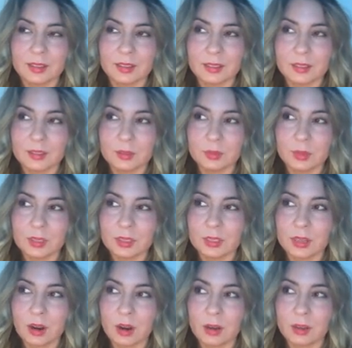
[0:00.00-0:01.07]
it's
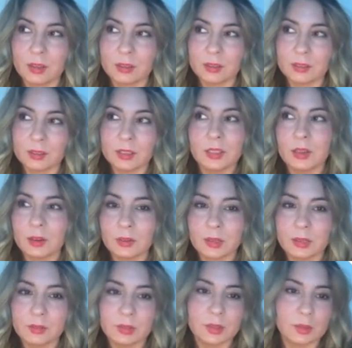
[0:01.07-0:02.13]
really hard. You know,
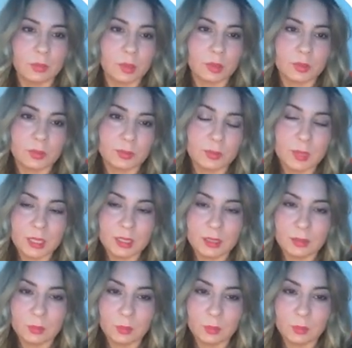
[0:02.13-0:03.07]
even the most mean,